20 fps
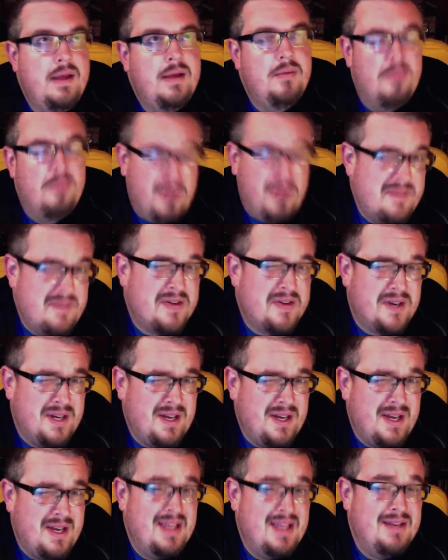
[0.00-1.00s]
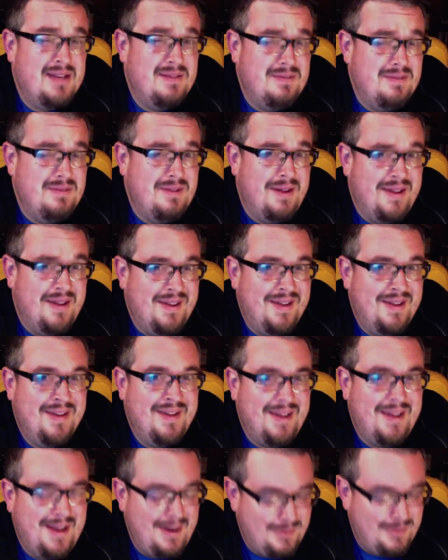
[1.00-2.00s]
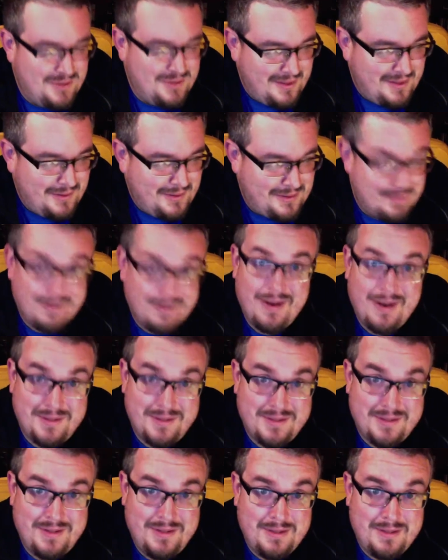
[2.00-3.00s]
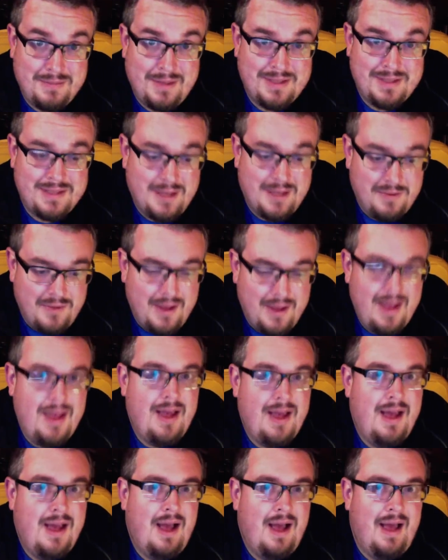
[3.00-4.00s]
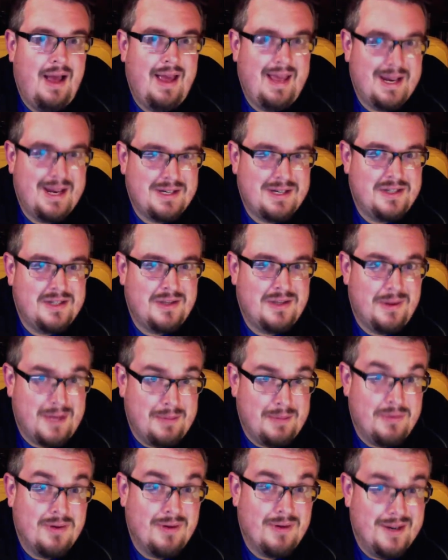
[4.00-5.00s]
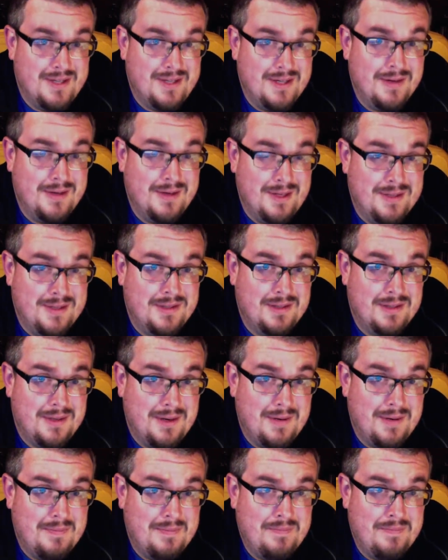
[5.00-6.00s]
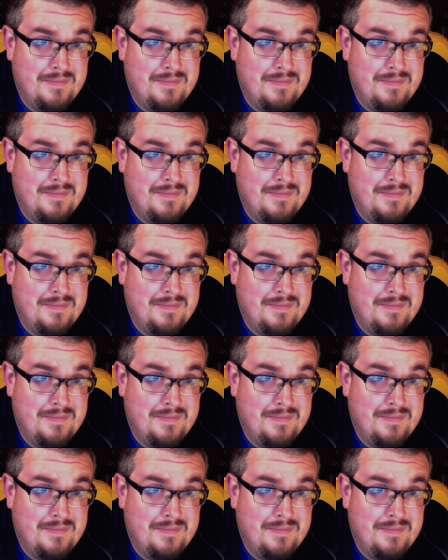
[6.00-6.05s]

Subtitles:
Believe it or not, and I was a little surprised to see this myself, I actually saw a couple Criterions in there.